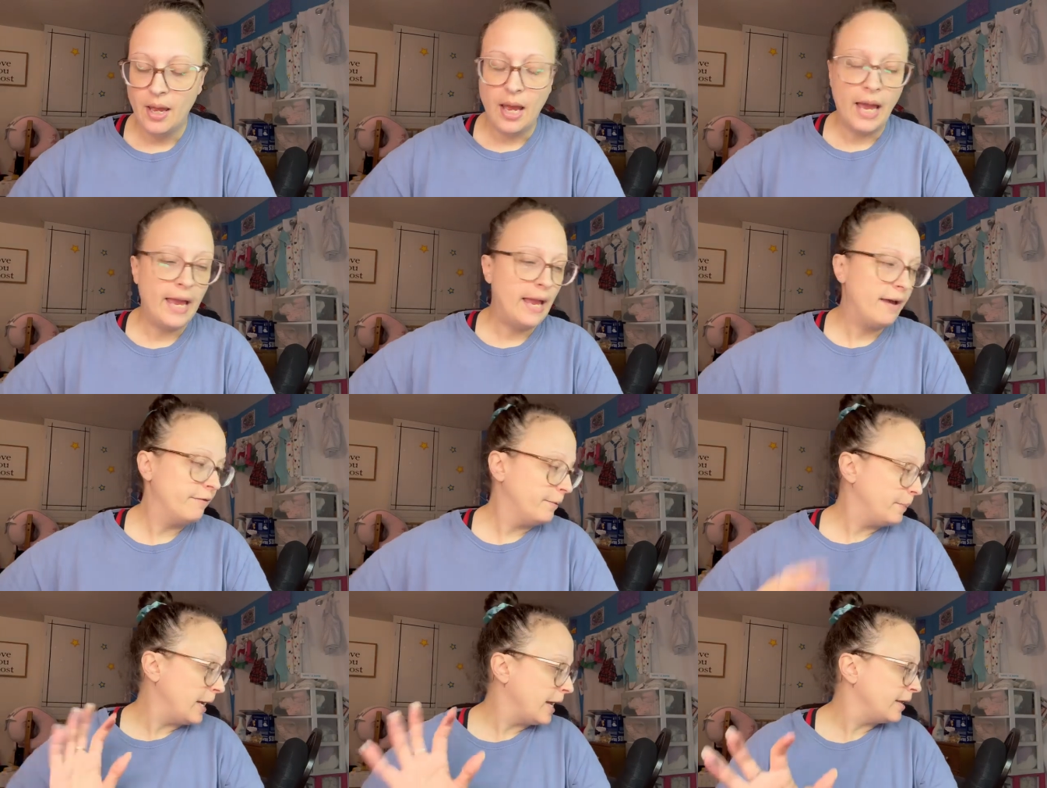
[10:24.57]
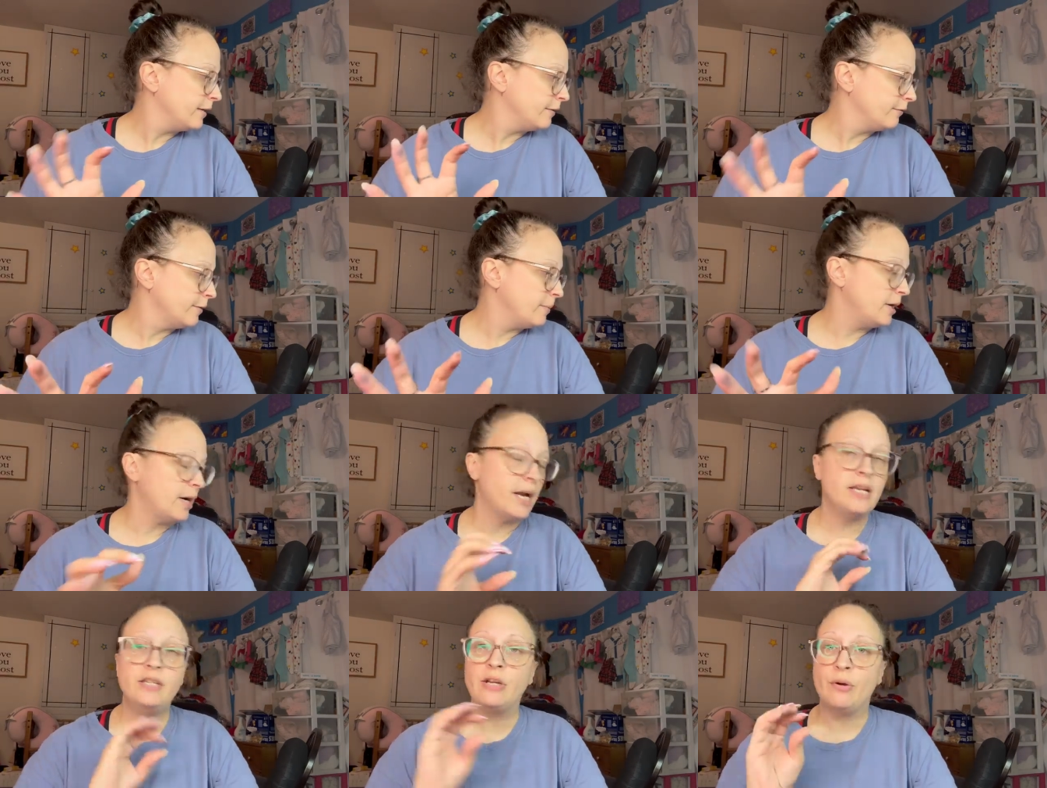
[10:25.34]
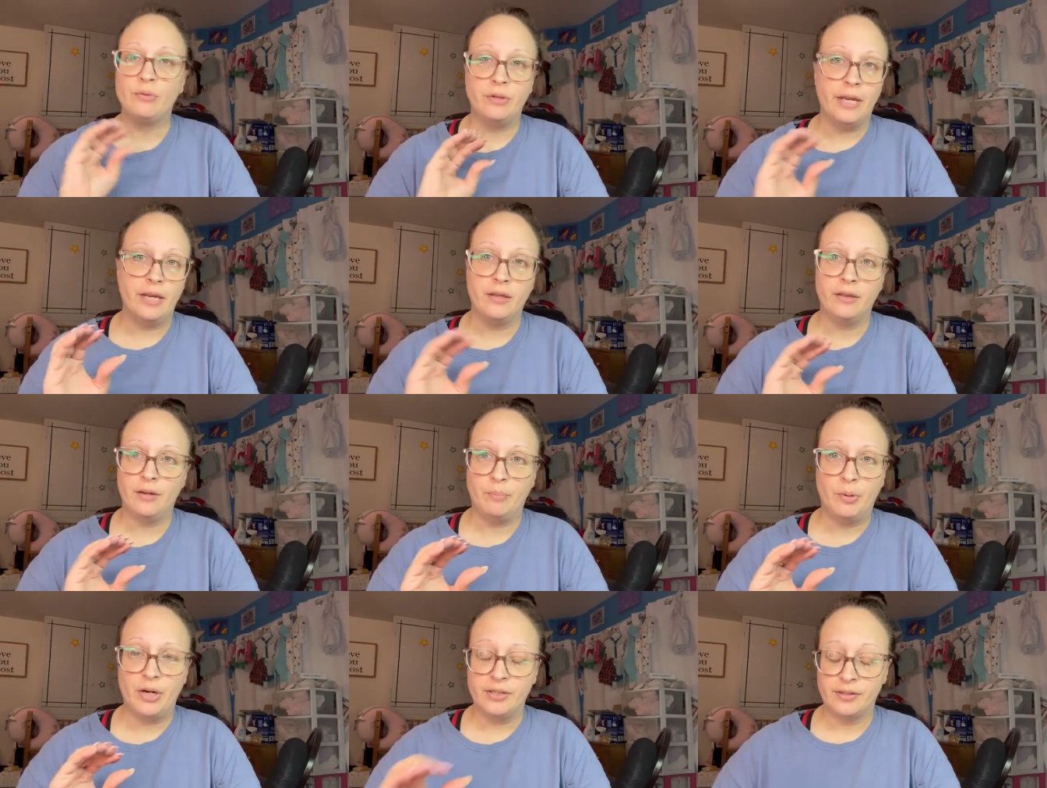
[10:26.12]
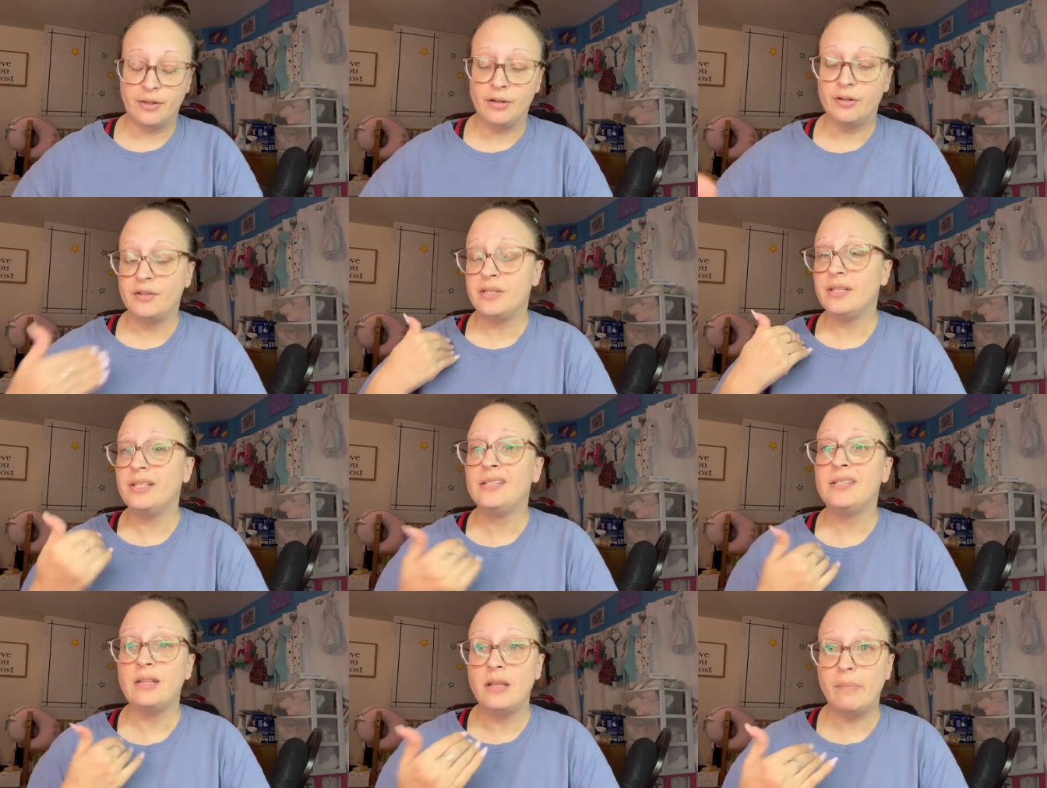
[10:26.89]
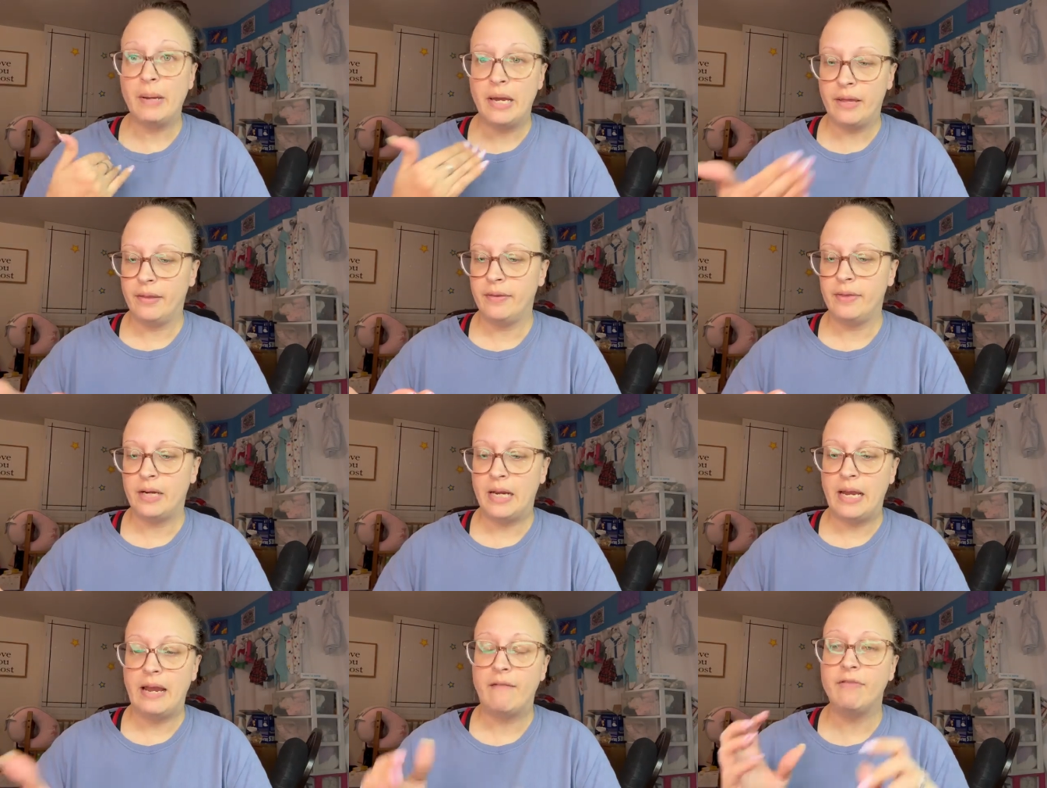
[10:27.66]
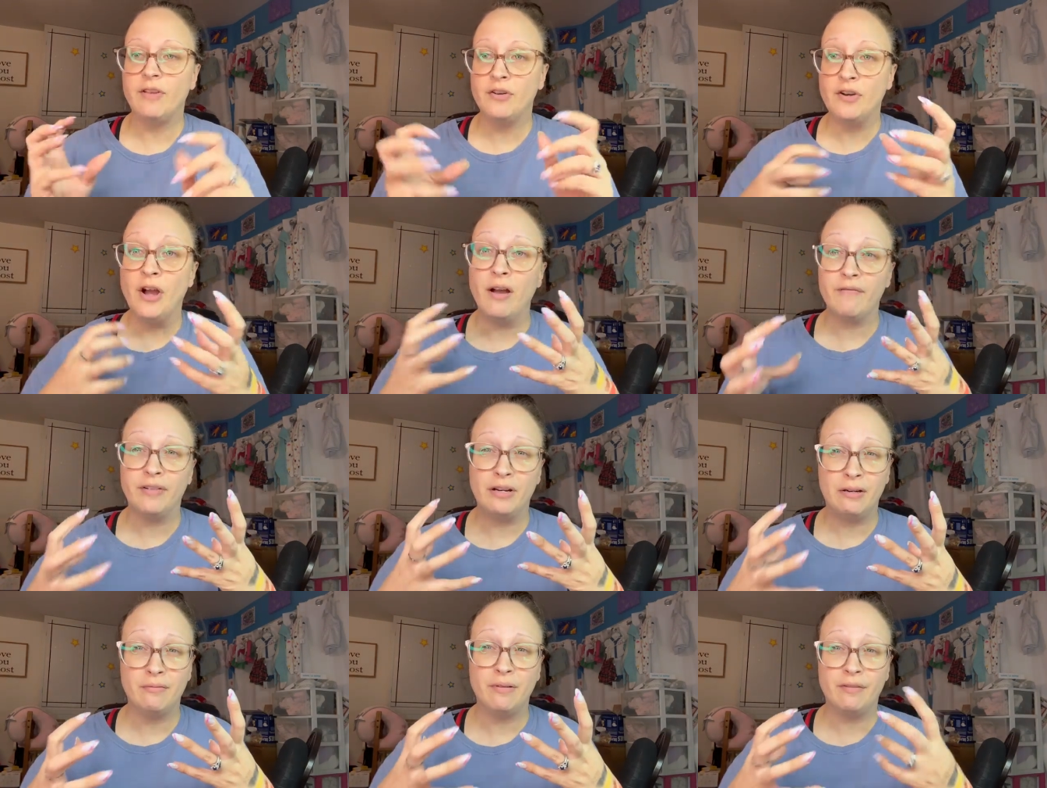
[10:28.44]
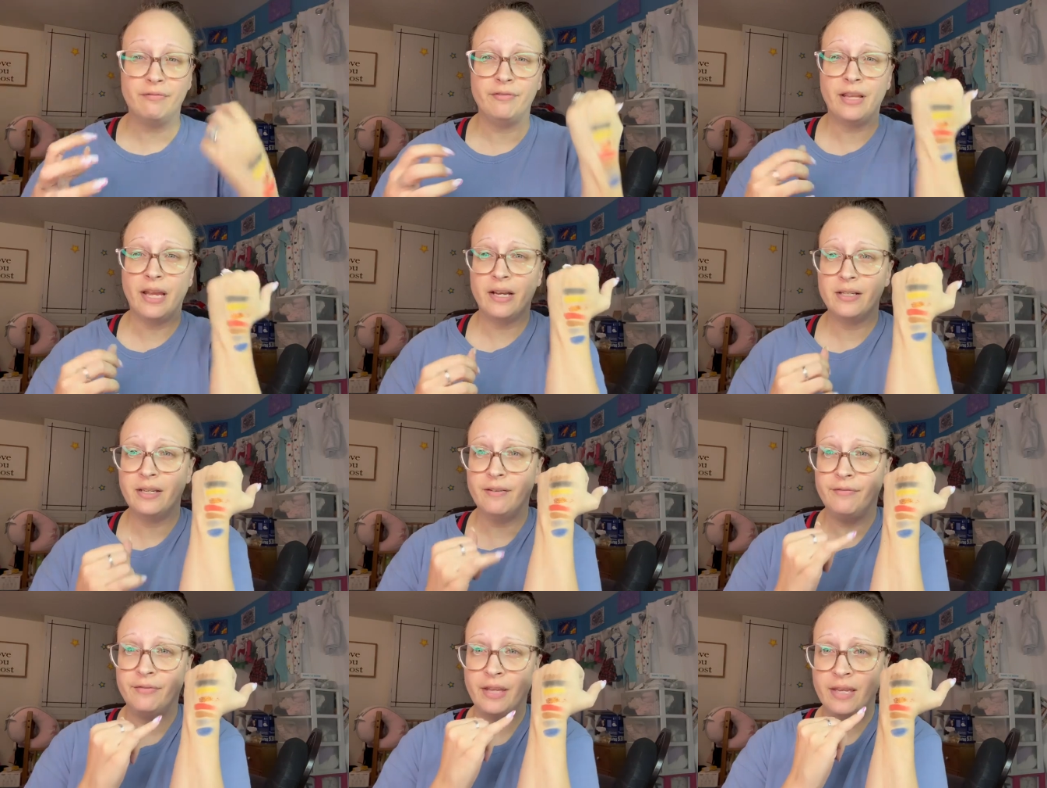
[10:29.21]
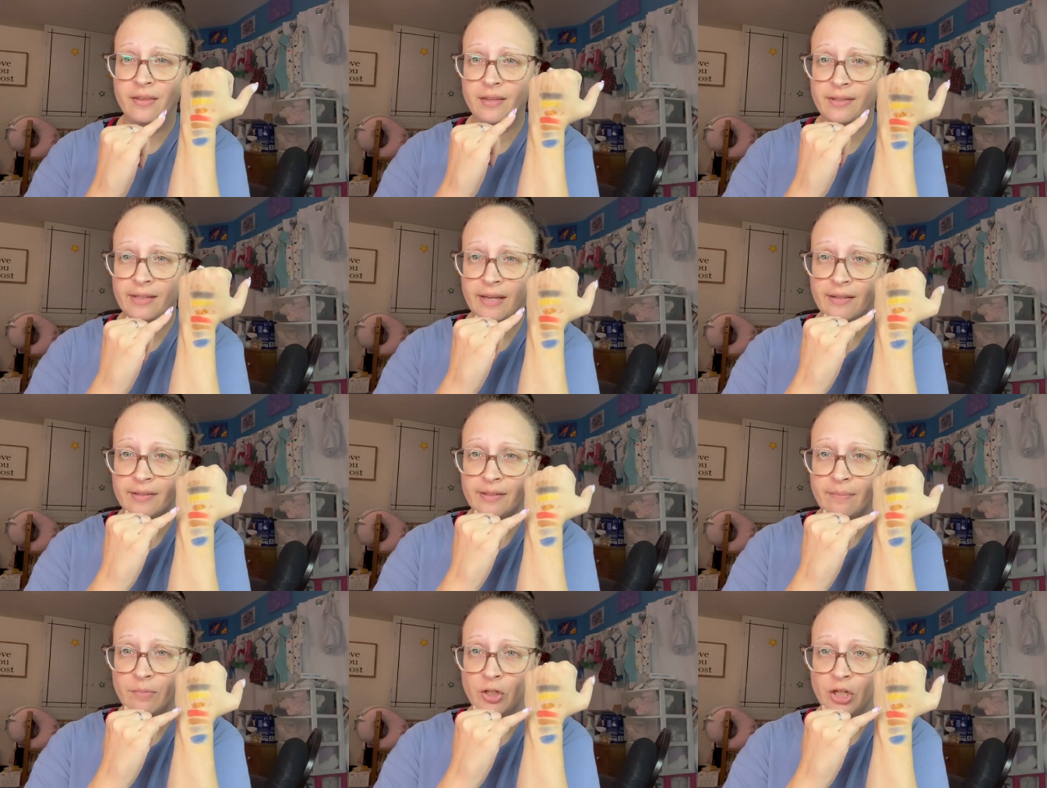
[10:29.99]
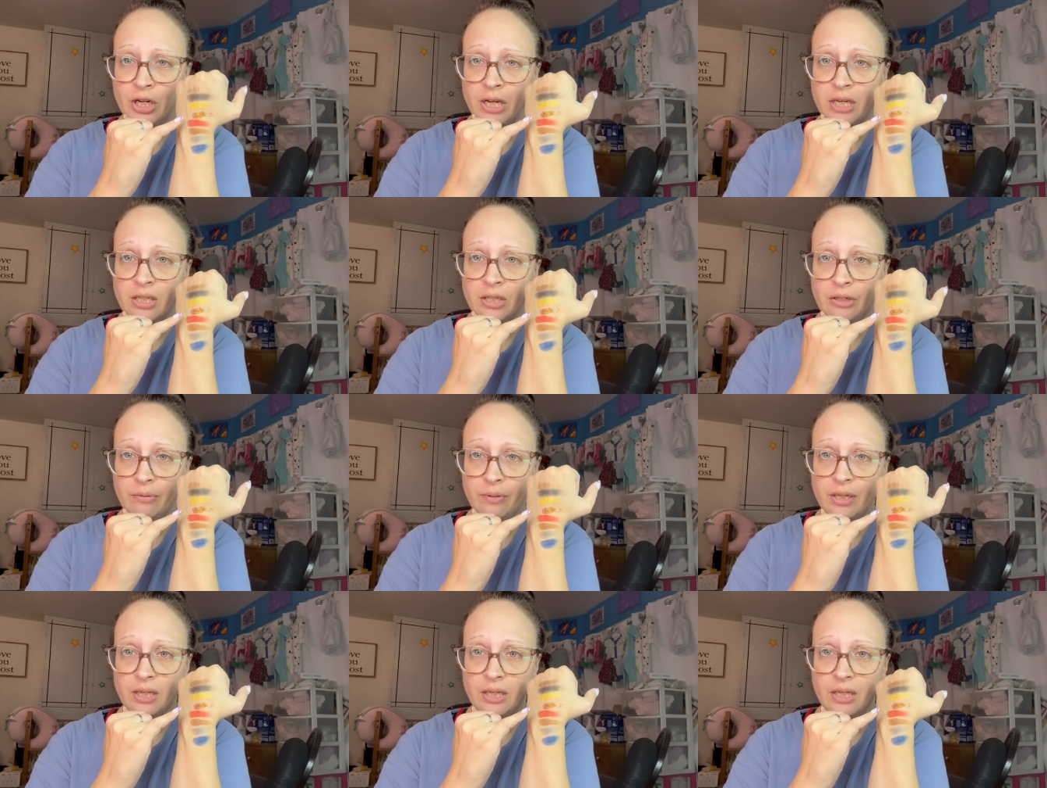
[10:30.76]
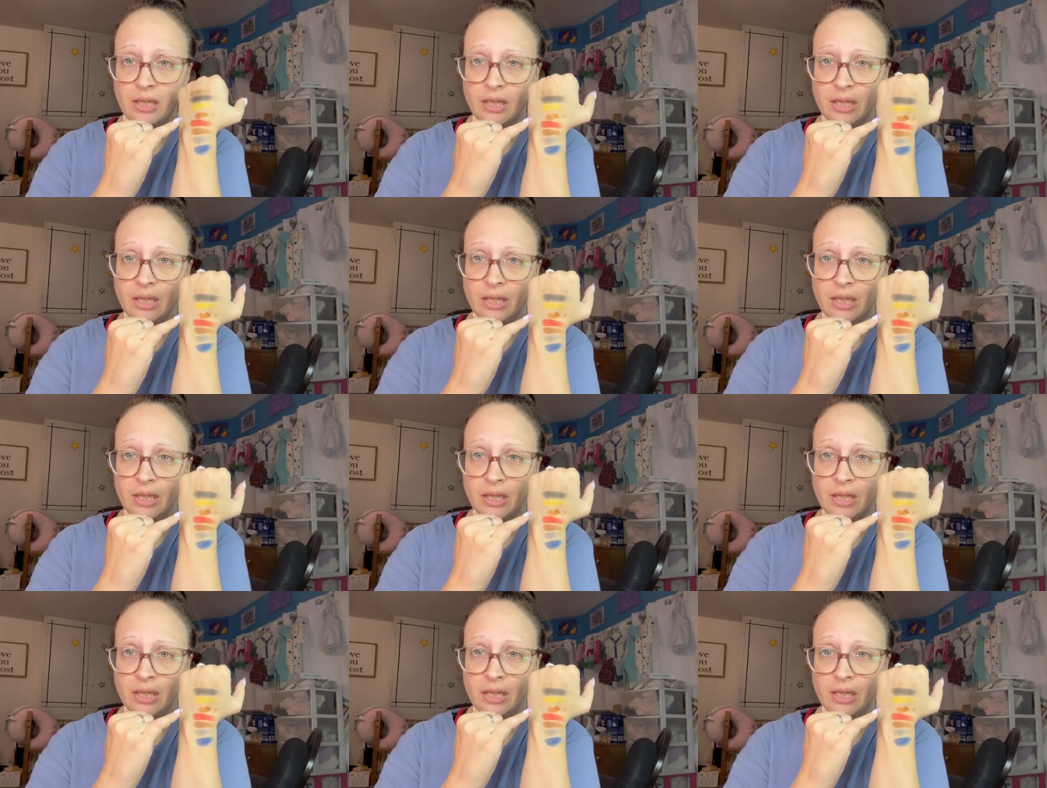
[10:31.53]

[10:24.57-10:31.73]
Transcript: I have a palette from there. I don't like their pressed glitters, at least in the palette that I have. They're not very reflective. Like this has some shine to it.